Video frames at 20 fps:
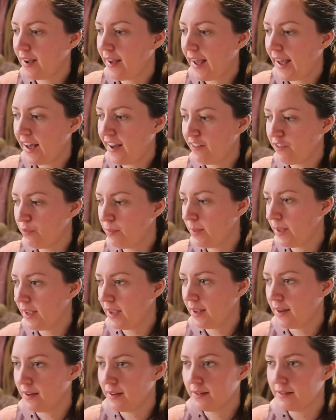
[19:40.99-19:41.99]
have
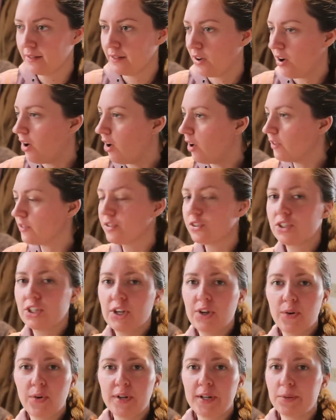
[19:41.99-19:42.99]
been all
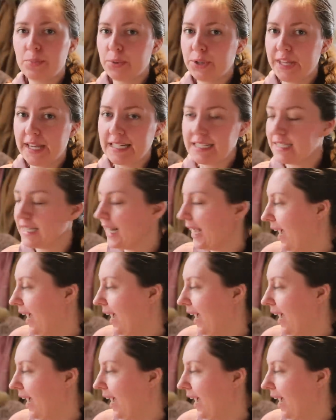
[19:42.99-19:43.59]
sown and planted